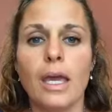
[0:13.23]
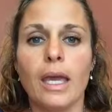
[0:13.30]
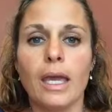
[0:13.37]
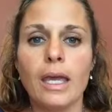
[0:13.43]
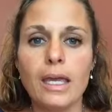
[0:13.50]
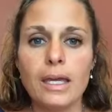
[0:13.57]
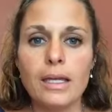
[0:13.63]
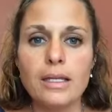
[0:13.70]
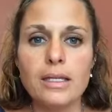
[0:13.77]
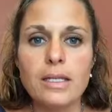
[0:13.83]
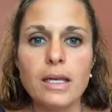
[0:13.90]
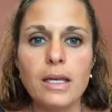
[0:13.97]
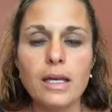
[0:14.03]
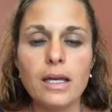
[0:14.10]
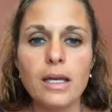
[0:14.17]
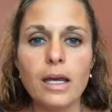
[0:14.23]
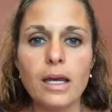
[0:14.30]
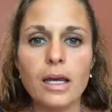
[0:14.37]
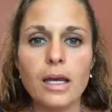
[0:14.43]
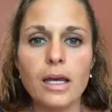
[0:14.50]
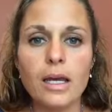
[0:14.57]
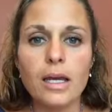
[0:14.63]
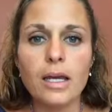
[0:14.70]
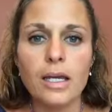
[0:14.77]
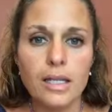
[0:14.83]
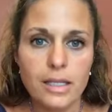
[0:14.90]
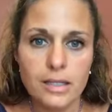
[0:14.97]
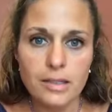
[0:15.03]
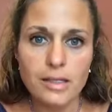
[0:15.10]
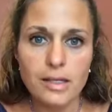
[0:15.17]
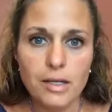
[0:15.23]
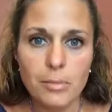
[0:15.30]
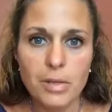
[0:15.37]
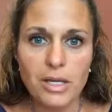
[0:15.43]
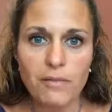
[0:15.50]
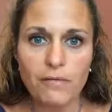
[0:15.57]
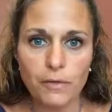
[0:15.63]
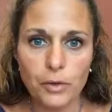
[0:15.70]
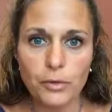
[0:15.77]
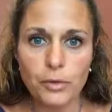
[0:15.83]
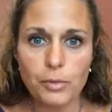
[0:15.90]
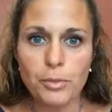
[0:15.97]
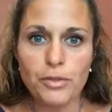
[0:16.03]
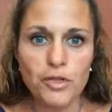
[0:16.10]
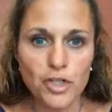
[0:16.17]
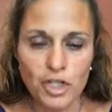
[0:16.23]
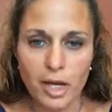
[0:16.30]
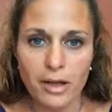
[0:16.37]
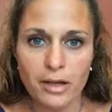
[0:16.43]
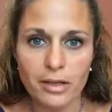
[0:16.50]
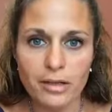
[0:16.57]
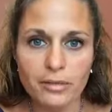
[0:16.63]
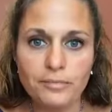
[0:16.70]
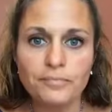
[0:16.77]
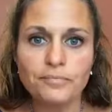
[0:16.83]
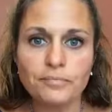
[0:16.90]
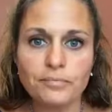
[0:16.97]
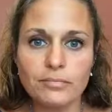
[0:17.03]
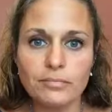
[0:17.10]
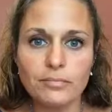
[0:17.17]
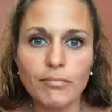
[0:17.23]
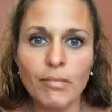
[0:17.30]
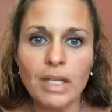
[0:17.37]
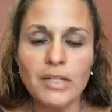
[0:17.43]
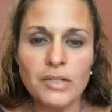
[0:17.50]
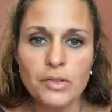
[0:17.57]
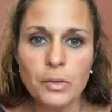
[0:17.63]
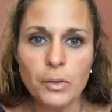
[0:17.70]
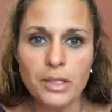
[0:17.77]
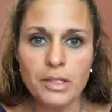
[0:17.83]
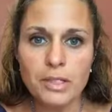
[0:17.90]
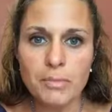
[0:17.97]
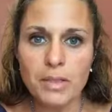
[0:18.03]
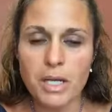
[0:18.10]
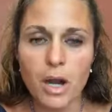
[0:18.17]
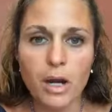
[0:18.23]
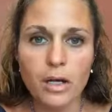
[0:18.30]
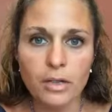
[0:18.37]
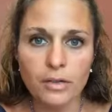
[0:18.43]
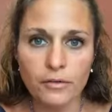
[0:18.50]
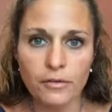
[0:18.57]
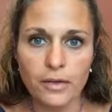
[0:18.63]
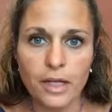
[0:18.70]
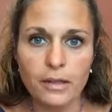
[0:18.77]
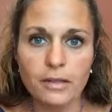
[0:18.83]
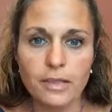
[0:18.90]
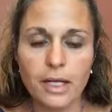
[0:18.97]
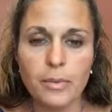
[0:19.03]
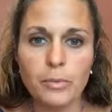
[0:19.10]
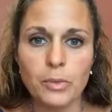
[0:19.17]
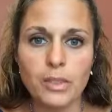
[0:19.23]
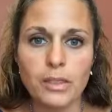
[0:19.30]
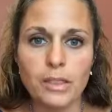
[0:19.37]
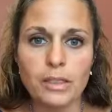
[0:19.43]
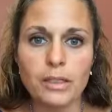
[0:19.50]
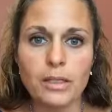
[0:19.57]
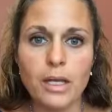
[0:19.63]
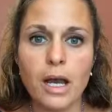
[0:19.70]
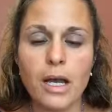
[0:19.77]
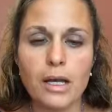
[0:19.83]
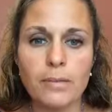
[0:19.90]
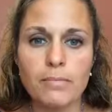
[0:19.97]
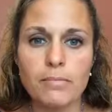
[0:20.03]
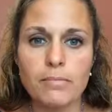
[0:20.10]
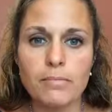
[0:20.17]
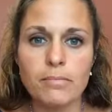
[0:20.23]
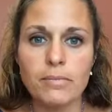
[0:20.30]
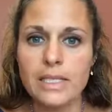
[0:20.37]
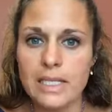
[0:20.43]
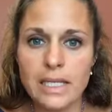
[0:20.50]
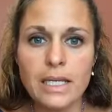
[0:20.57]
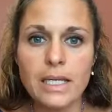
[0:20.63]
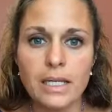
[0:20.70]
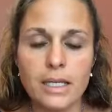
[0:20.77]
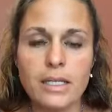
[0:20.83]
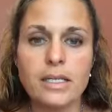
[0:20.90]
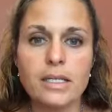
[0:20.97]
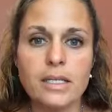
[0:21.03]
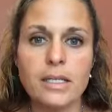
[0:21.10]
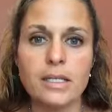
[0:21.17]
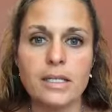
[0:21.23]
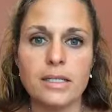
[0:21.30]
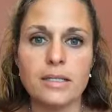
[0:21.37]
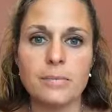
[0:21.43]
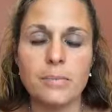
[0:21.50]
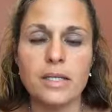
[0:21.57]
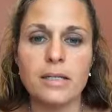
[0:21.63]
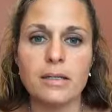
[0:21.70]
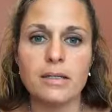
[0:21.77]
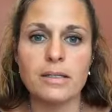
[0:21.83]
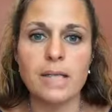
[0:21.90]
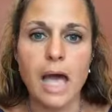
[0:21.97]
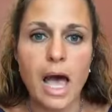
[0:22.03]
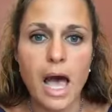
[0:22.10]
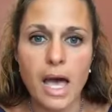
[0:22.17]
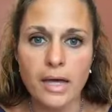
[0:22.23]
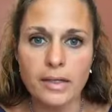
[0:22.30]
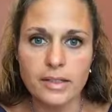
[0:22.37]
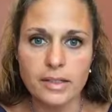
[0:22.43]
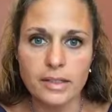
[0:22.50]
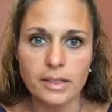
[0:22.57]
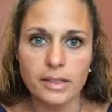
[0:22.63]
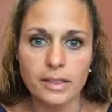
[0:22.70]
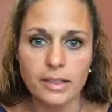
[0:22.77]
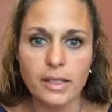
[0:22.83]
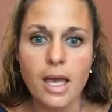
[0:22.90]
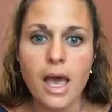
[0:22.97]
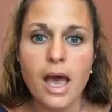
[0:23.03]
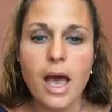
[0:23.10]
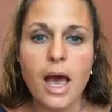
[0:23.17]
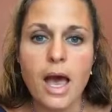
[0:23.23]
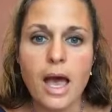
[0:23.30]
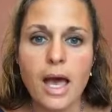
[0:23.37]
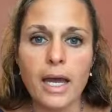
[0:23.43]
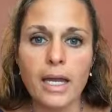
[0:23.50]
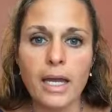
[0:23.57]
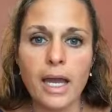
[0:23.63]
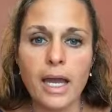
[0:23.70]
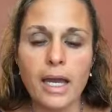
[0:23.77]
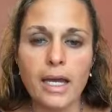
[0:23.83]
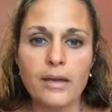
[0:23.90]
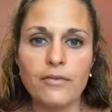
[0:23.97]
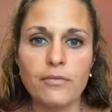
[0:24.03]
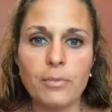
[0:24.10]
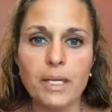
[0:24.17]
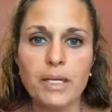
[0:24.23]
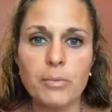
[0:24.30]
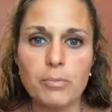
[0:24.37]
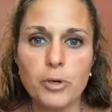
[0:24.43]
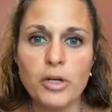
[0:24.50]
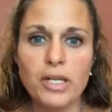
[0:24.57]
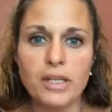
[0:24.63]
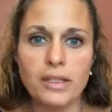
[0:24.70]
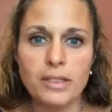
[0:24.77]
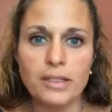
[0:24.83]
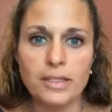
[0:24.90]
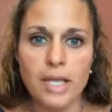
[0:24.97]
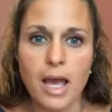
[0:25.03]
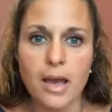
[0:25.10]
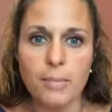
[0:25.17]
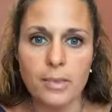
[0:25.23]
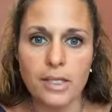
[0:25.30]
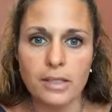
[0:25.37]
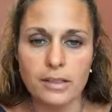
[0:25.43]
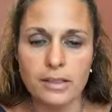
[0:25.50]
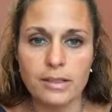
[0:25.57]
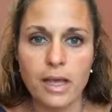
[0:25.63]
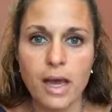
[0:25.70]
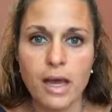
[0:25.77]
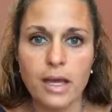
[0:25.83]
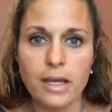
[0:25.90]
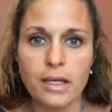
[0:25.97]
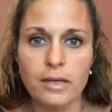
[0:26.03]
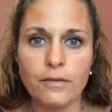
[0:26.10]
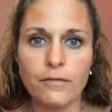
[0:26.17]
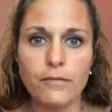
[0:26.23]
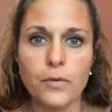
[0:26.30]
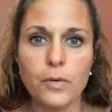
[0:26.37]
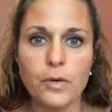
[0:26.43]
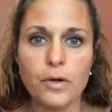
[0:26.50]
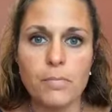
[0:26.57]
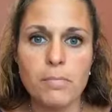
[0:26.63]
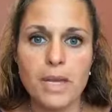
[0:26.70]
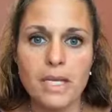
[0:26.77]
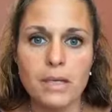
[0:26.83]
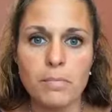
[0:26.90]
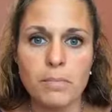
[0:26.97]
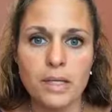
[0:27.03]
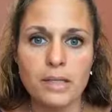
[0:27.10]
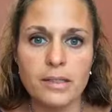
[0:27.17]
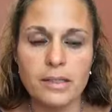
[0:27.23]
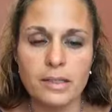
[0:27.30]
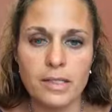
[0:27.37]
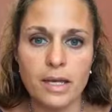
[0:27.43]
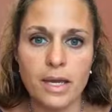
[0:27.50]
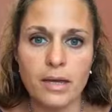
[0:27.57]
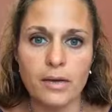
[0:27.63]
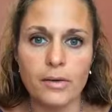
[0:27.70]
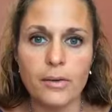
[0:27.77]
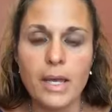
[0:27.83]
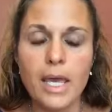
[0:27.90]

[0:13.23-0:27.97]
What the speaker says: And it is going to be a vulnerable share. It is going to be heartfelt. I'm really digging into this because honestly, I have been putting this topic aside for many months now.